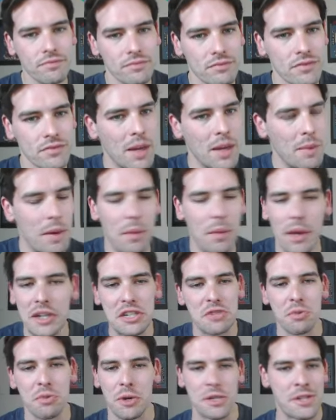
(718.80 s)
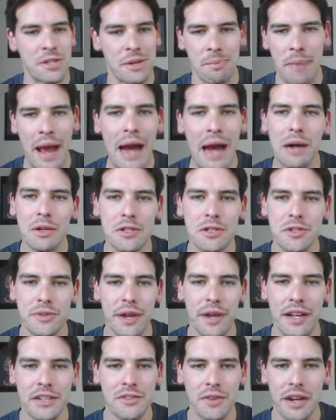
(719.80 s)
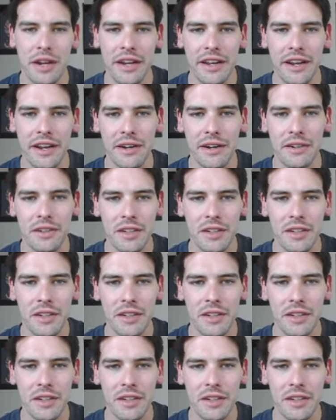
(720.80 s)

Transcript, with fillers: I mean, we're just watching power strats right now.